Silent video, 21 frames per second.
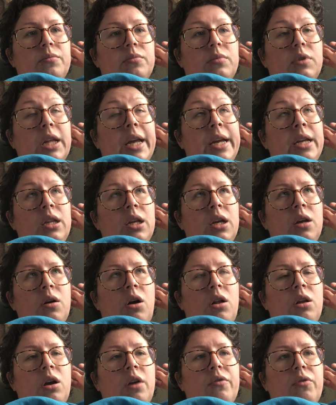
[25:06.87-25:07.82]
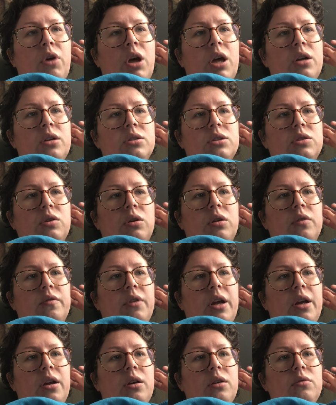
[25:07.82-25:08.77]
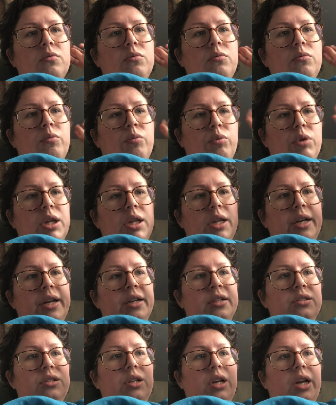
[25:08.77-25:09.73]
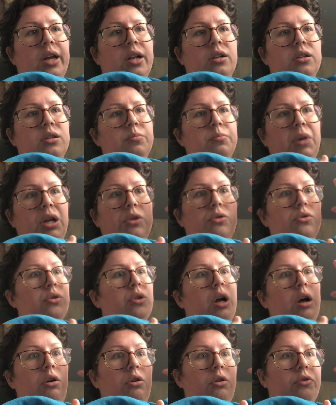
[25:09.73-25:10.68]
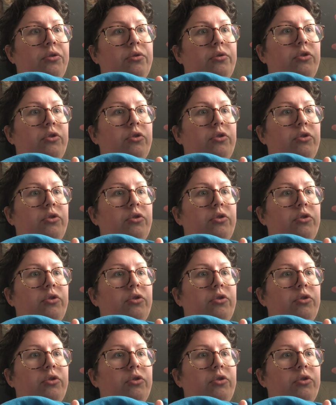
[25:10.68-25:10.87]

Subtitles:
lately, all I've read is sort of like really intense mental health,